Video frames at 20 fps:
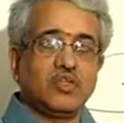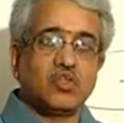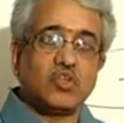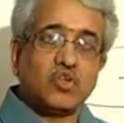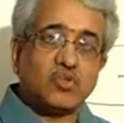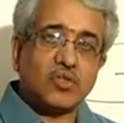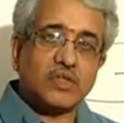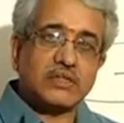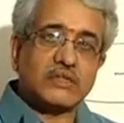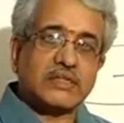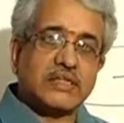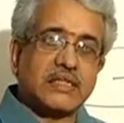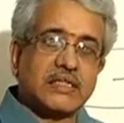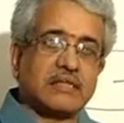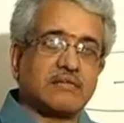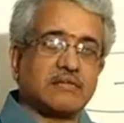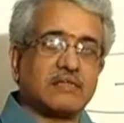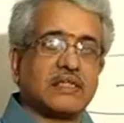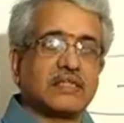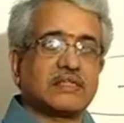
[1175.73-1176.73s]
Towards the
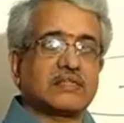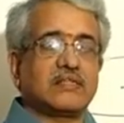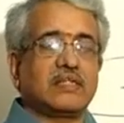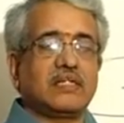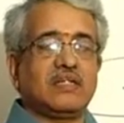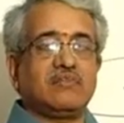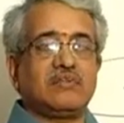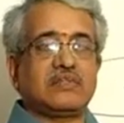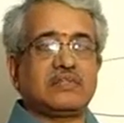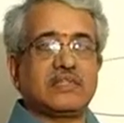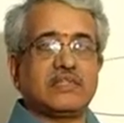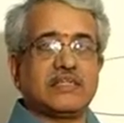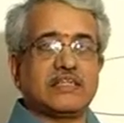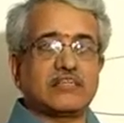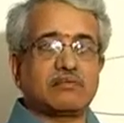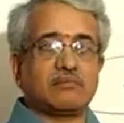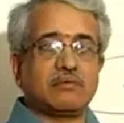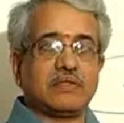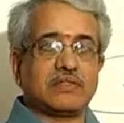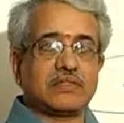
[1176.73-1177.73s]
center of the earth, always it
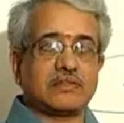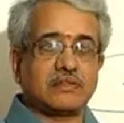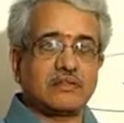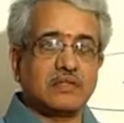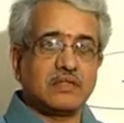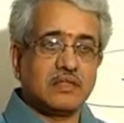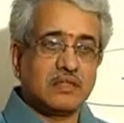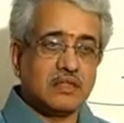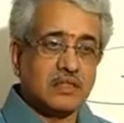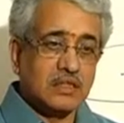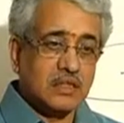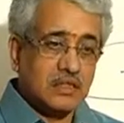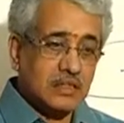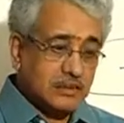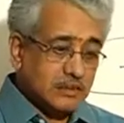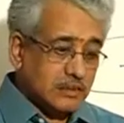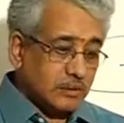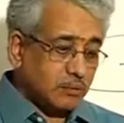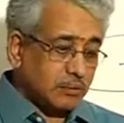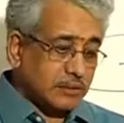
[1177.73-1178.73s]
takes place.
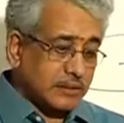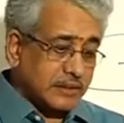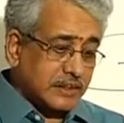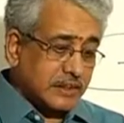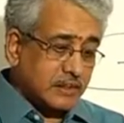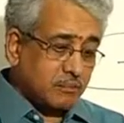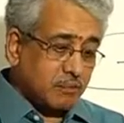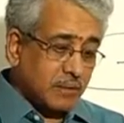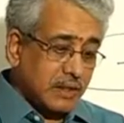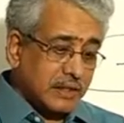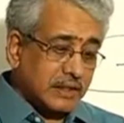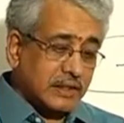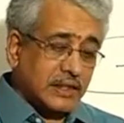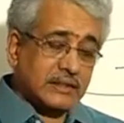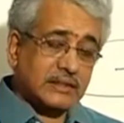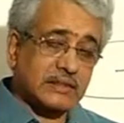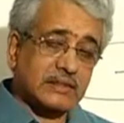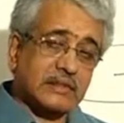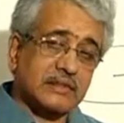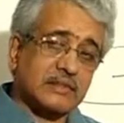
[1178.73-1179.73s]
Suppose at any point
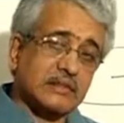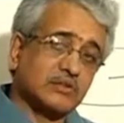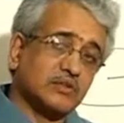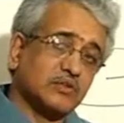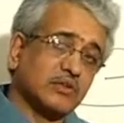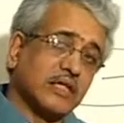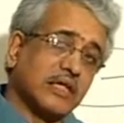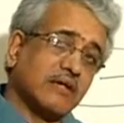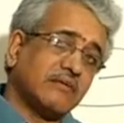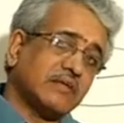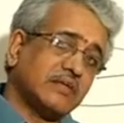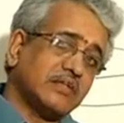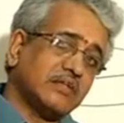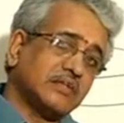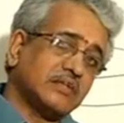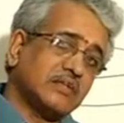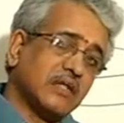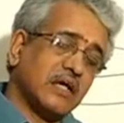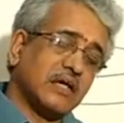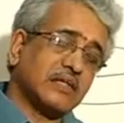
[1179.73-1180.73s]
acceleration due to gravity
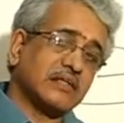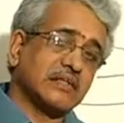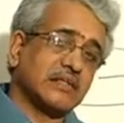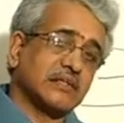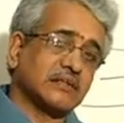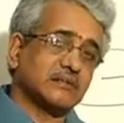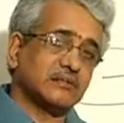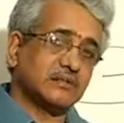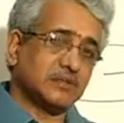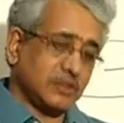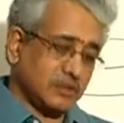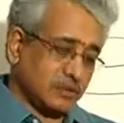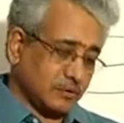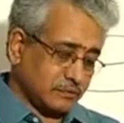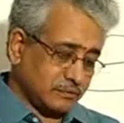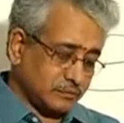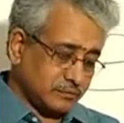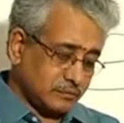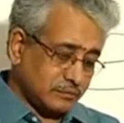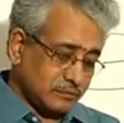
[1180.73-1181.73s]
is not there, 0.
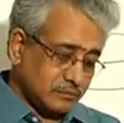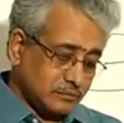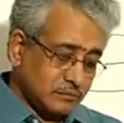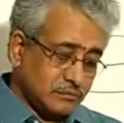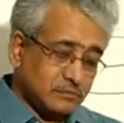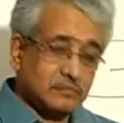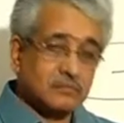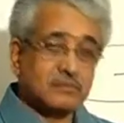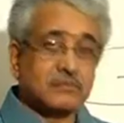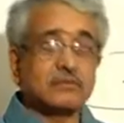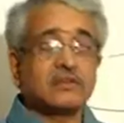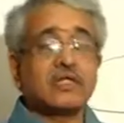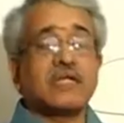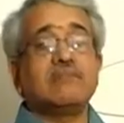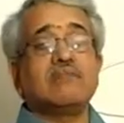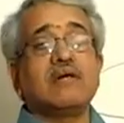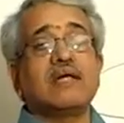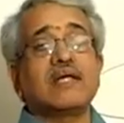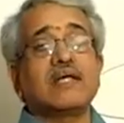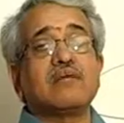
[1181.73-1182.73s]
Then
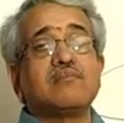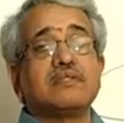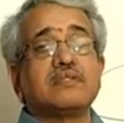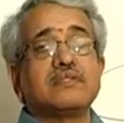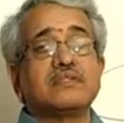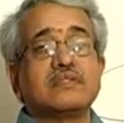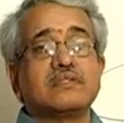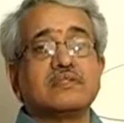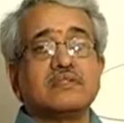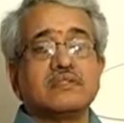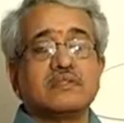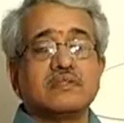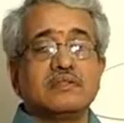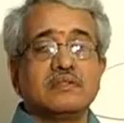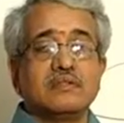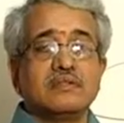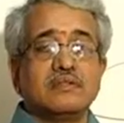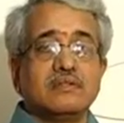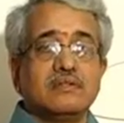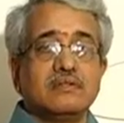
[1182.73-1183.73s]
what happens?
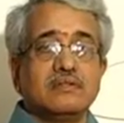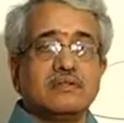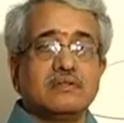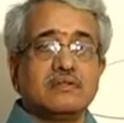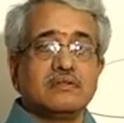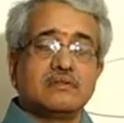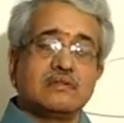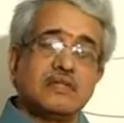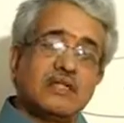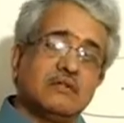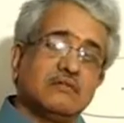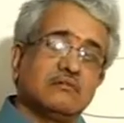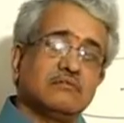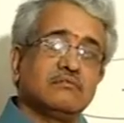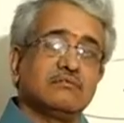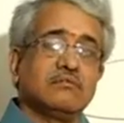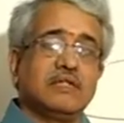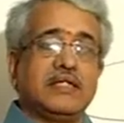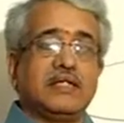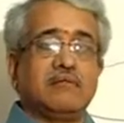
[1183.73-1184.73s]
Then
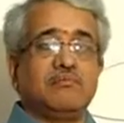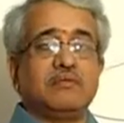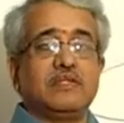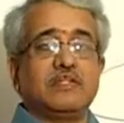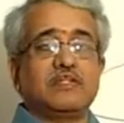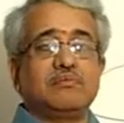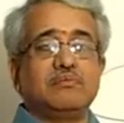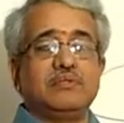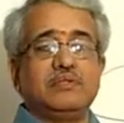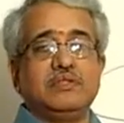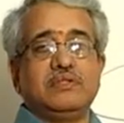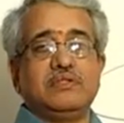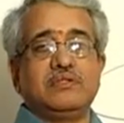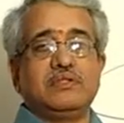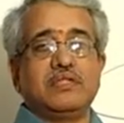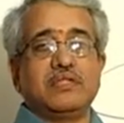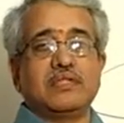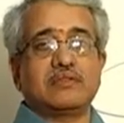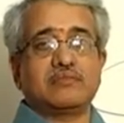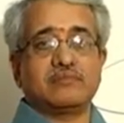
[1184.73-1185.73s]
weight appears to be 0
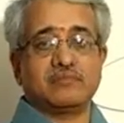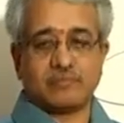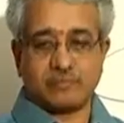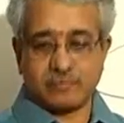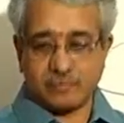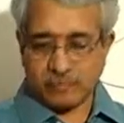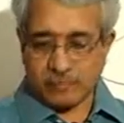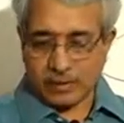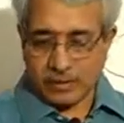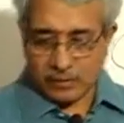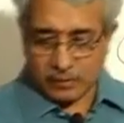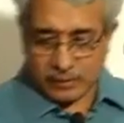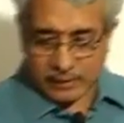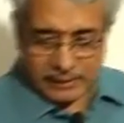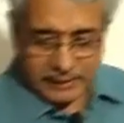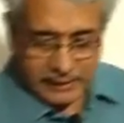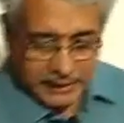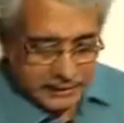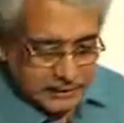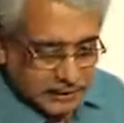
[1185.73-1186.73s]
there. We
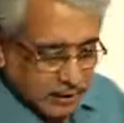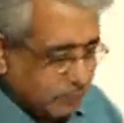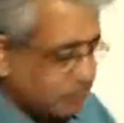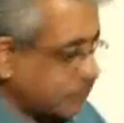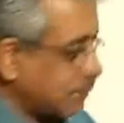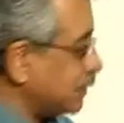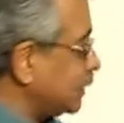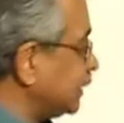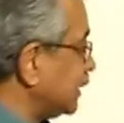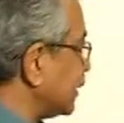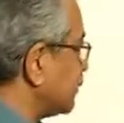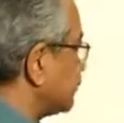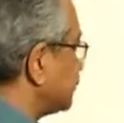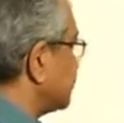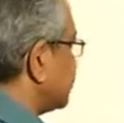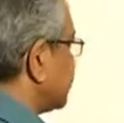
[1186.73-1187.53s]
take the example here.